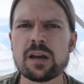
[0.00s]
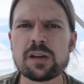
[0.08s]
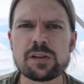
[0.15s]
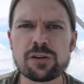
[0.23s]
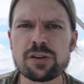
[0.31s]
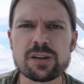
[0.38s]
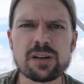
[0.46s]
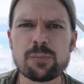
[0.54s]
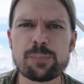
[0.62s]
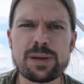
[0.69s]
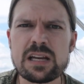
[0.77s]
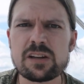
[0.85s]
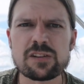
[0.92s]
you're going to
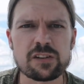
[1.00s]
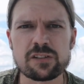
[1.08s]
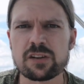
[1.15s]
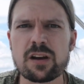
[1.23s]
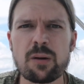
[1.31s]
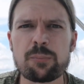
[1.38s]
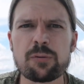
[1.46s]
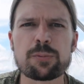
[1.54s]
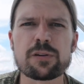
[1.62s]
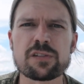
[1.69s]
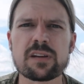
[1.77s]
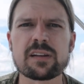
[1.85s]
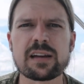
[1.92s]
be just a couple
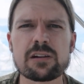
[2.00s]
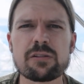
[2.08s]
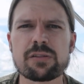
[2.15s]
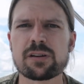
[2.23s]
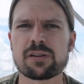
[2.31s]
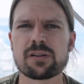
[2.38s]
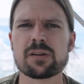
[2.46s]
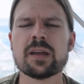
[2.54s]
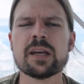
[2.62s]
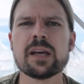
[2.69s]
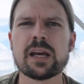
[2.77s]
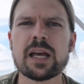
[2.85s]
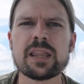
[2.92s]
percent healthier.
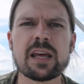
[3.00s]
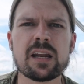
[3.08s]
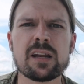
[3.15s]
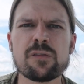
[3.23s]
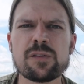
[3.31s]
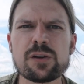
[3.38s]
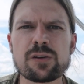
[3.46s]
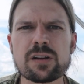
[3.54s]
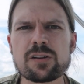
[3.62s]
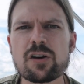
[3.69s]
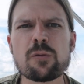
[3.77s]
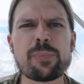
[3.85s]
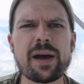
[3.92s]
And then if you can
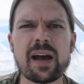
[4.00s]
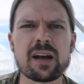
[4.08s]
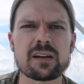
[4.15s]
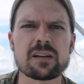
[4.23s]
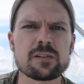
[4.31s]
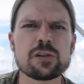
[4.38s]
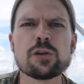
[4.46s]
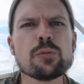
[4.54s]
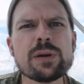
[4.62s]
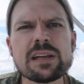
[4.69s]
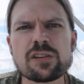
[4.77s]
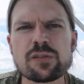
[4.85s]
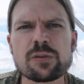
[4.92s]
go back two
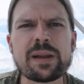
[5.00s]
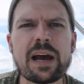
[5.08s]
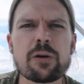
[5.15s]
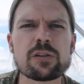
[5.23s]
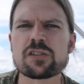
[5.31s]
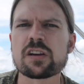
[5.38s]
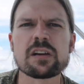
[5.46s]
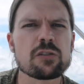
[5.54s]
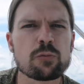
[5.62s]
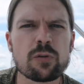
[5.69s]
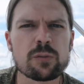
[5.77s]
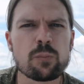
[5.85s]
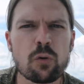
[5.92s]
weeks from now and change
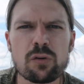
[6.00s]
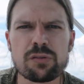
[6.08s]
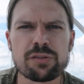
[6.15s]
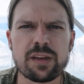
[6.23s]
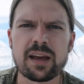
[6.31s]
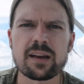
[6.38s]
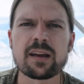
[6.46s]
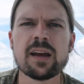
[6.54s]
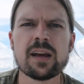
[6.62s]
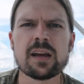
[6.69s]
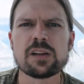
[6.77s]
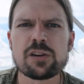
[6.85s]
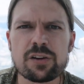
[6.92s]
one more thing,
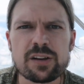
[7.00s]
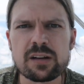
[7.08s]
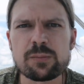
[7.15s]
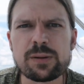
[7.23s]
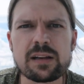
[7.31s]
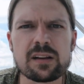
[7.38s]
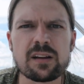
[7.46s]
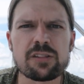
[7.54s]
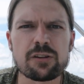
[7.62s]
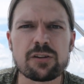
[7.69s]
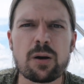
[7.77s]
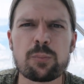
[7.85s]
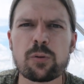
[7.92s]
you're going to be another
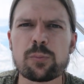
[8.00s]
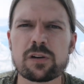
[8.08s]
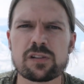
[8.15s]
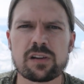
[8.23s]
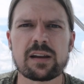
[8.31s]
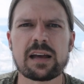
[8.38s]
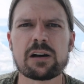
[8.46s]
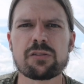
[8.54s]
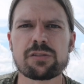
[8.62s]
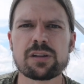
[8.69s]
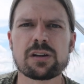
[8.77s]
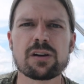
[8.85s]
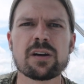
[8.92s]
couple percent
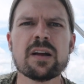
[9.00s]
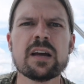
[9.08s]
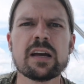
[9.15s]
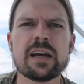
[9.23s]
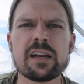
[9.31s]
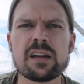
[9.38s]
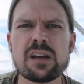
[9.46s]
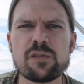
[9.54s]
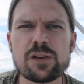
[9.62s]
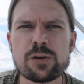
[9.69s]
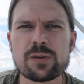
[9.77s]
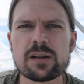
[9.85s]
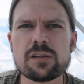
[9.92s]
healthier. And if
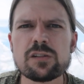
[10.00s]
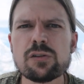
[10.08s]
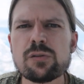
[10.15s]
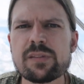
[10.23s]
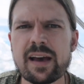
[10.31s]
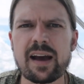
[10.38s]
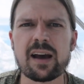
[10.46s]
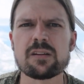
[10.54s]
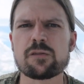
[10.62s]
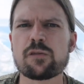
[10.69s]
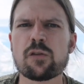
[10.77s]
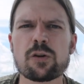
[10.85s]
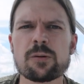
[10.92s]
you can do that
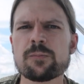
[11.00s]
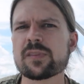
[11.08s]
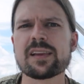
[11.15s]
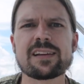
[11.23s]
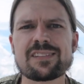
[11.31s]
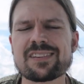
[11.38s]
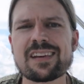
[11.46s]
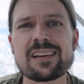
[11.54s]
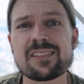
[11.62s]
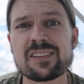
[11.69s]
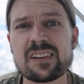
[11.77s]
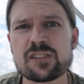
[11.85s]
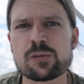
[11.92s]
for, let's say,
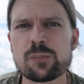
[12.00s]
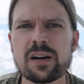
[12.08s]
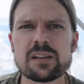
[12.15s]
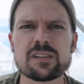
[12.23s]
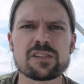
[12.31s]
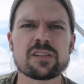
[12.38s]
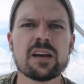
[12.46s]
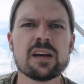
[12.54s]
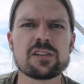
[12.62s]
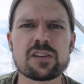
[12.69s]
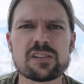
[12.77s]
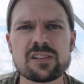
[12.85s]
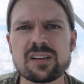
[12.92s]
six months,
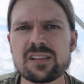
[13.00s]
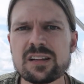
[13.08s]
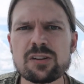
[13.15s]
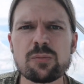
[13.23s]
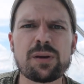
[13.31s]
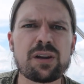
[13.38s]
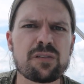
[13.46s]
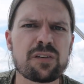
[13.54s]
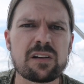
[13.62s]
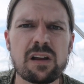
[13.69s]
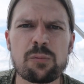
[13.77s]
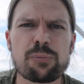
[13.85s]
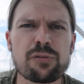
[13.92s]
just a little bit of
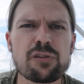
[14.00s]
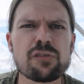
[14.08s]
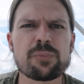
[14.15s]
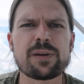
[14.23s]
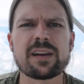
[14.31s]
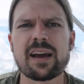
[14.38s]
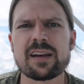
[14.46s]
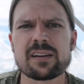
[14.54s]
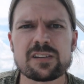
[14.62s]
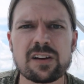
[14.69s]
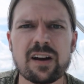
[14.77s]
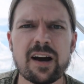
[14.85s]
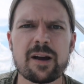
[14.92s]
an improvement at a
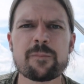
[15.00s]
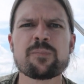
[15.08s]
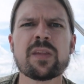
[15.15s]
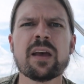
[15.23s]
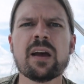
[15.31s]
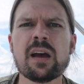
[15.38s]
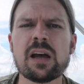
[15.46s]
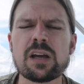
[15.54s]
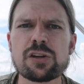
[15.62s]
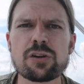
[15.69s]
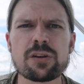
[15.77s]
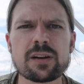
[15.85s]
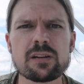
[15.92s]
time,
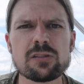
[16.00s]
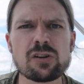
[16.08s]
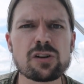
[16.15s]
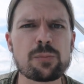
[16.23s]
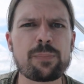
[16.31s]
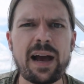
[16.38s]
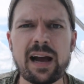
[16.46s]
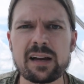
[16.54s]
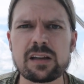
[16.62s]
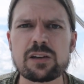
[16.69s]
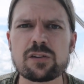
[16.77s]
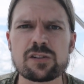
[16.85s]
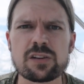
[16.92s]
you're mm-hmm. going to look back
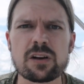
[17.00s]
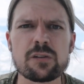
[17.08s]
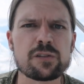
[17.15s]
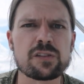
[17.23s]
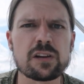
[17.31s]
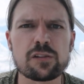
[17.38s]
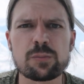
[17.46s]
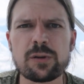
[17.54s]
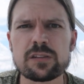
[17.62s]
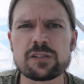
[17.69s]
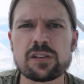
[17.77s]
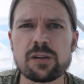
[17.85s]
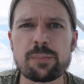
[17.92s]
at yourself six
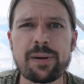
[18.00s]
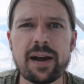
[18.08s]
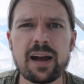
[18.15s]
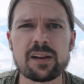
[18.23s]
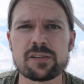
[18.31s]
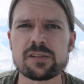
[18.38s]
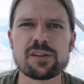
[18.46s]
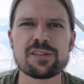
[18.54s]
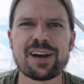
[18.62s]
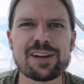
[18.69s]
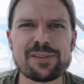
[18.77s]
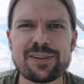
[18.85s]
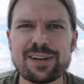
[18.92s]
months in the past and you're
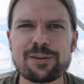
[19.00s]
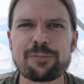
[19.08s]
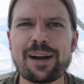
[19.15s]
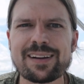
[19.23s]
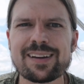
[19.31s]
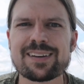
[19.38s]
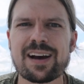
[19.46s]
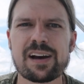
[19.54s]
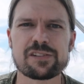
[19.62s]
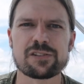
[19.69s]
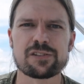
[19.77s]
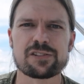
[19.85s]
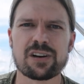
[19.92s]
not even going to
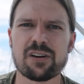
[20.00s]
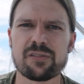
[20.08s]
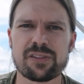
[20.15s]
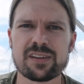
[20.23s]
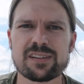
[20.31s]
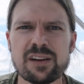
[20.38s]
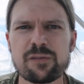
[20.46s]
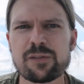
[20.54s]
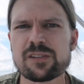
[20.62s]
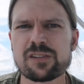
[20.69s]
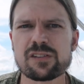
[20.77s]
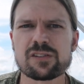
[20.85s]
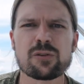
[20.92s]
recognize yourself. The
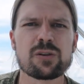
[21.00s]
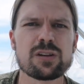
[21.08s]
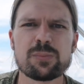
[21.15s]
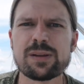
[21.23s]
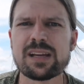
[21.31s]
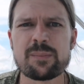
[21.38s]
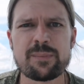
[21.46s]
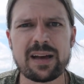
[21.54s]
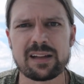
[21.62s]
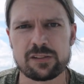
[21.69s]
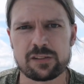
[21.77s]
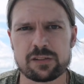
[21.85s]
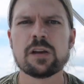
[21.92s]
difference is going to be
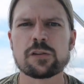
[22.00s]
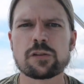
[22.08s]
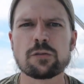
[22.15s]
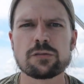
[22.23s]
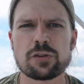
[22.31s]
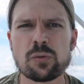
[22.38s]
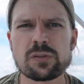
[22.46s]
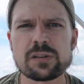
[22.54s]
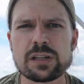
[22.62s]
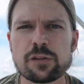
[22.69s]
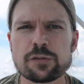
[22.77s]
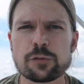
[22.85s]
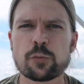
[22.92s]
immense. So don't
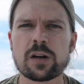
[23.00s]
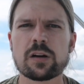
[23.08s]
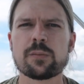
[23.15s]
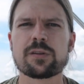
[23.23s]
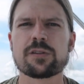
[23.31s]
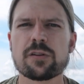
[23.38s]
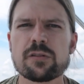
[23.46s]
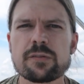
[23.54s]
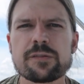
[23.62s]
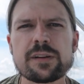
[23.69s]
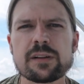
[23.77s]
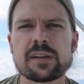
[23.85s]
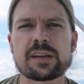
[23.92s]
get overwhelmed. Don't
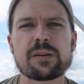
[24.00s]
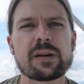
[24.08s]
feel like you